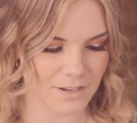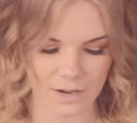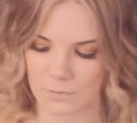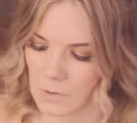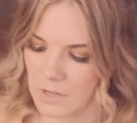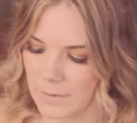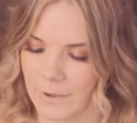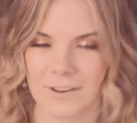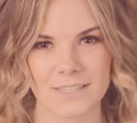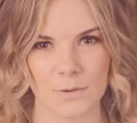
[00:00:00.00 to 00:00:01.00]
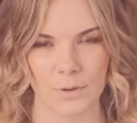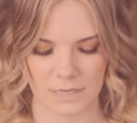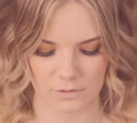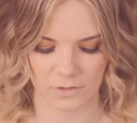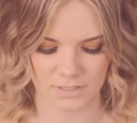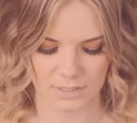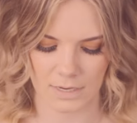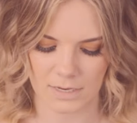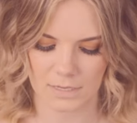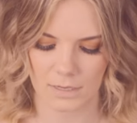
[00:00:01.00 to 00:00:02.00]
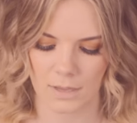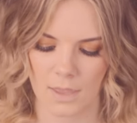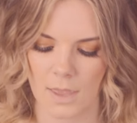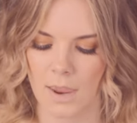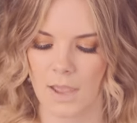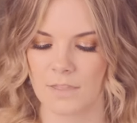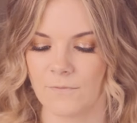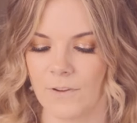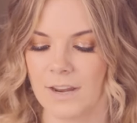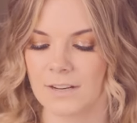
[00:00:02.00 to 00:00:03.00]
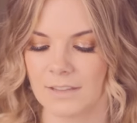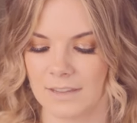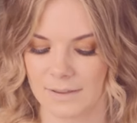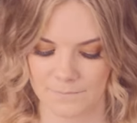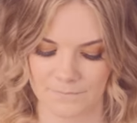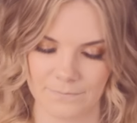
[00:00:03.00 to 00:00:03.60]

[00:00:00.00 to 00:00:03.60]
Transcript: to kind of roll him out and see what he looks like. And then finally,